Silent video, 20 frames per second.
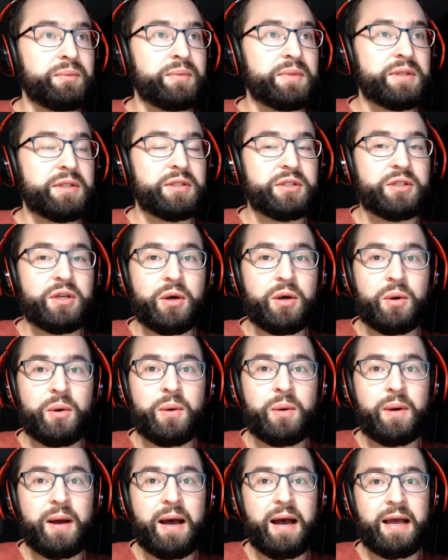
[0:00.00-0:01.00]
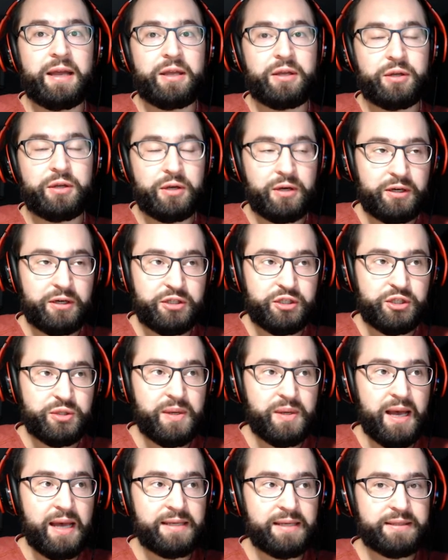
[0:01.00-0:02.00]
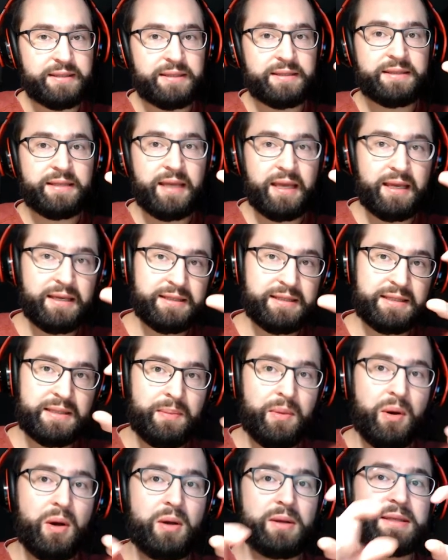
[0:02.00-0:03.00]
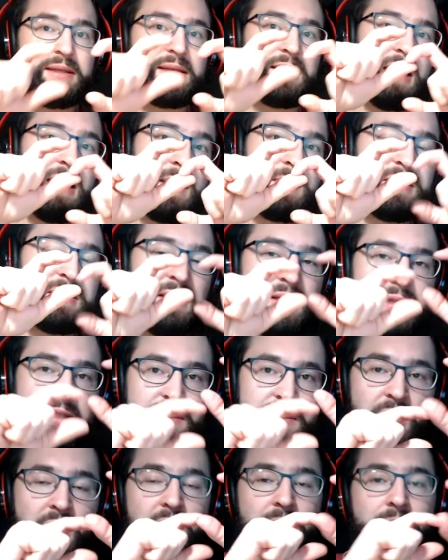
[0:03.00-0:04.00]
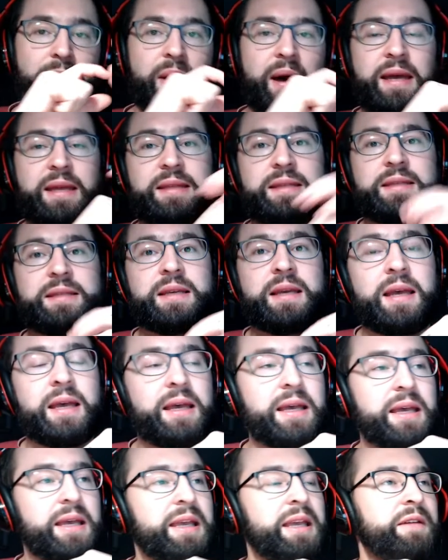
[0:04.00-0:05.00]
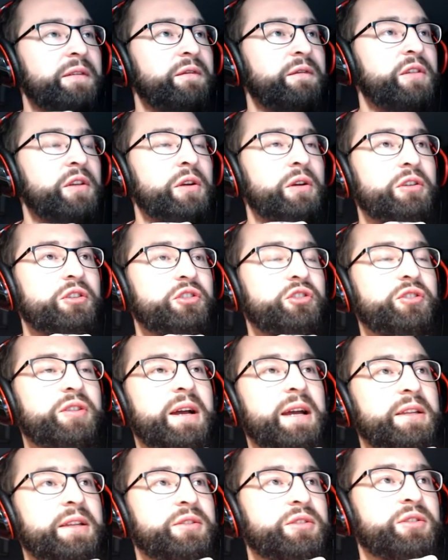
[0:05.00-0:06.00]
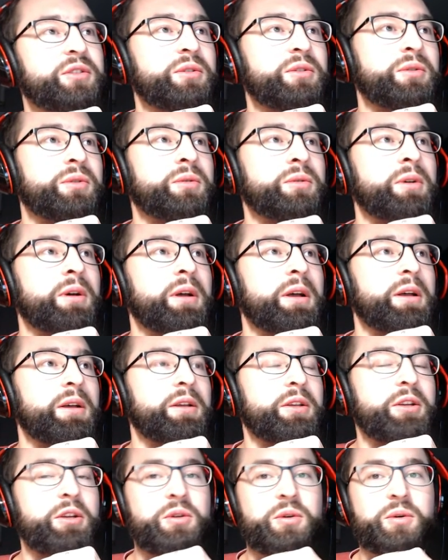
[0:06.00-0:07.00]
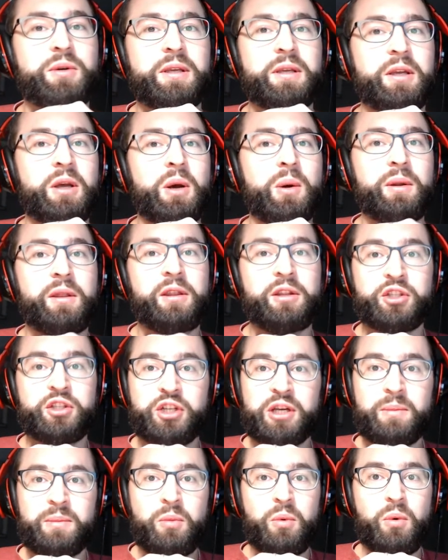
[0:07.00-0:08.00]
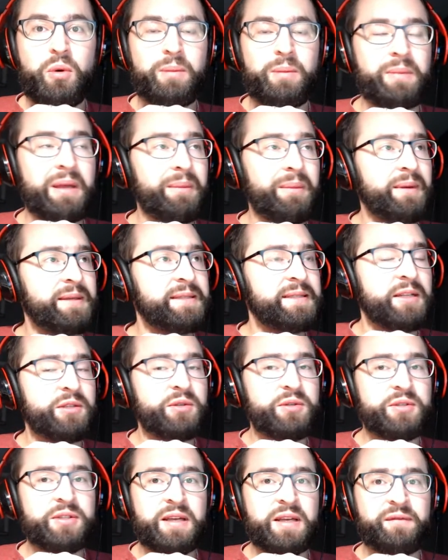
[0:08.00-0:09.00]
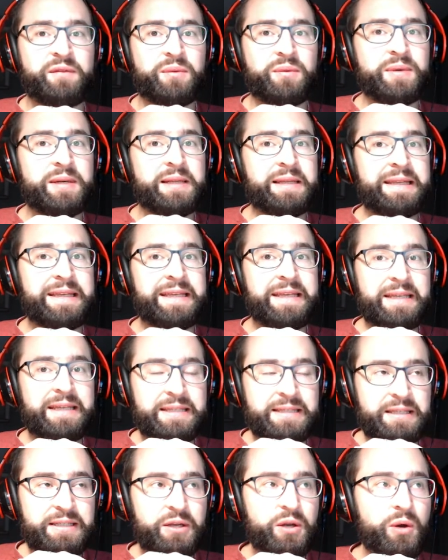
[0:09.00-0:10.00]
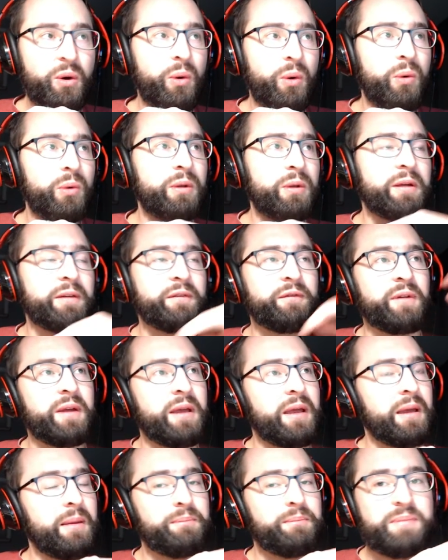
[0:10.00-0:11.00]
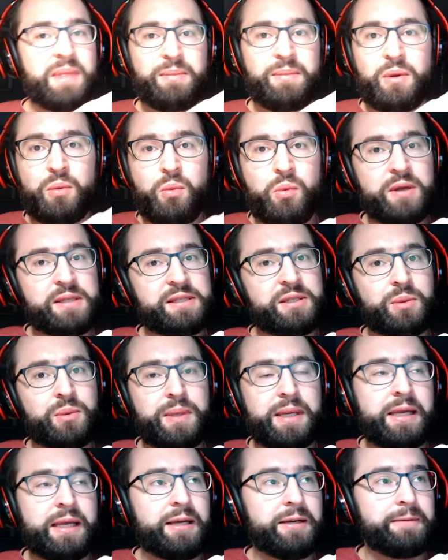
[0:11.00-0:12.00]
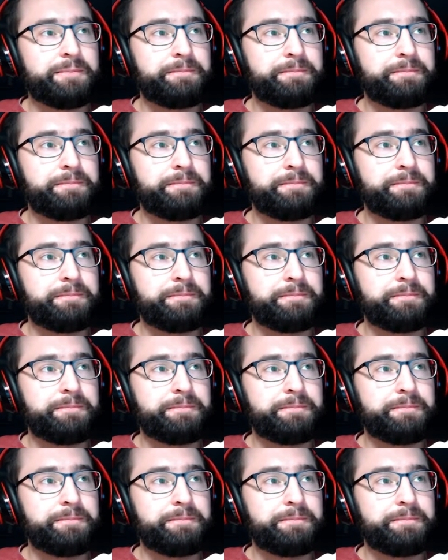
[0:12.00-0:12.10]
So I encourage you guys to take small steps and small bites. If you're trying to, go to the gym more, maybe set yourself a really easy goal of maybe once a week.